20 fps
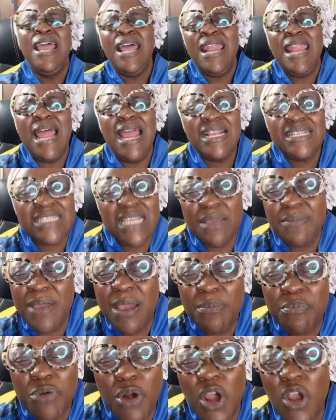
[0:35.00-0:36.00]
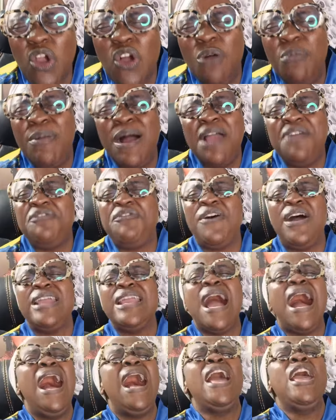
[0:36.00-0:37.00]
let him be broken by
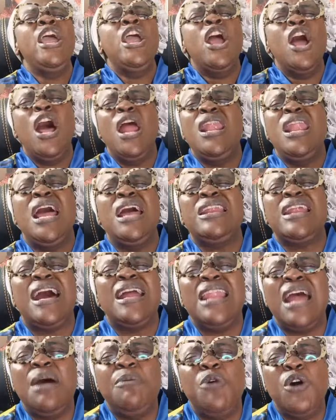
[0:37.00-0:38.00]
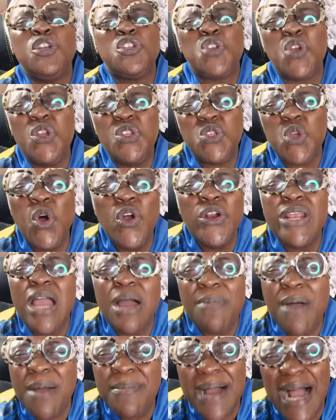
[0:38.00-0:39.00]
fire, Elena Labo
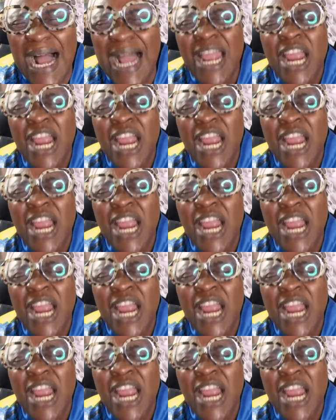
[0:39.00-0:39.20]
Sotoria Baba,